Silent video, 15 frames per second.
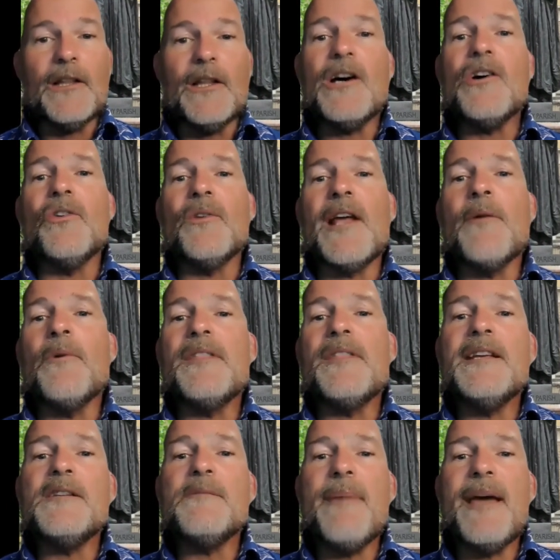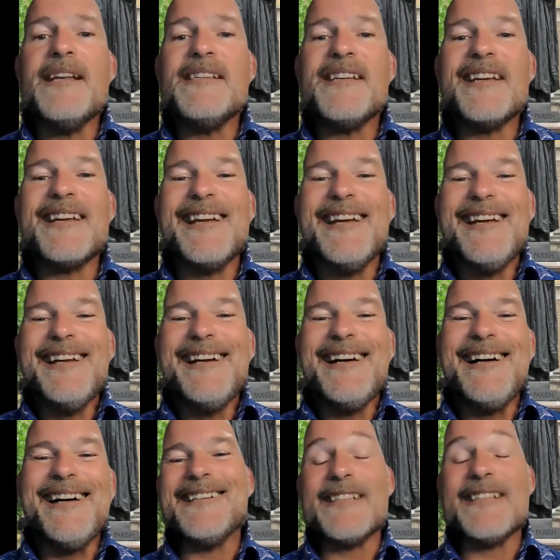alone. And with these basic
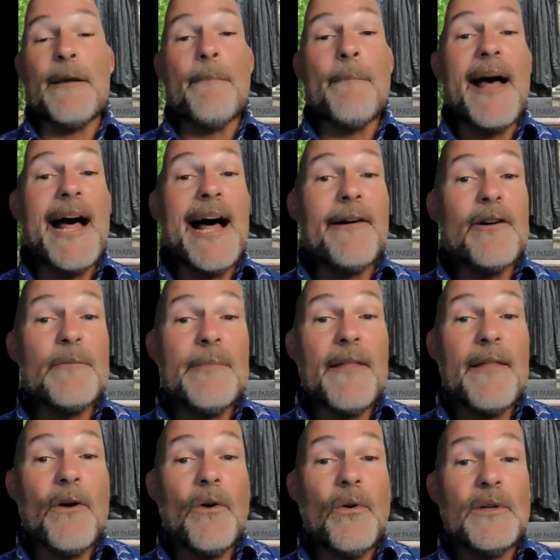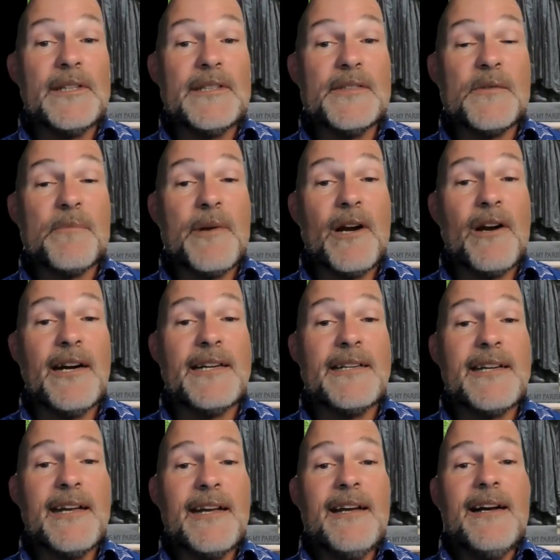tenets, empowered by the Holy Spirit,